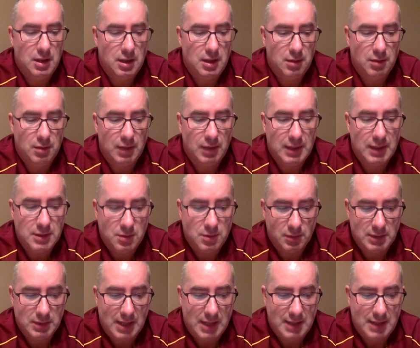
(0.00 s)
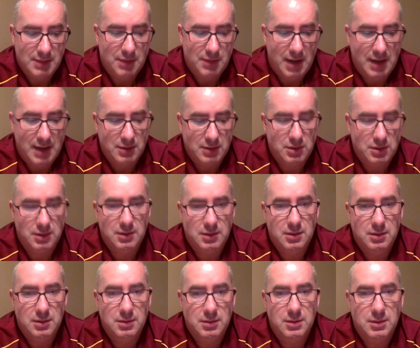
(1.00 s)
relational satisfaction,
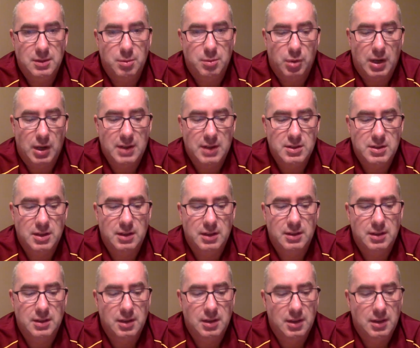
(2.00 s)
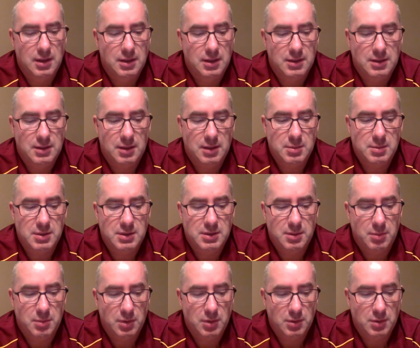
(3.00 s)
depression, substance
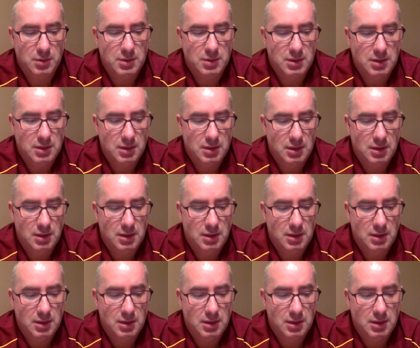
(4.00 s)
abuse,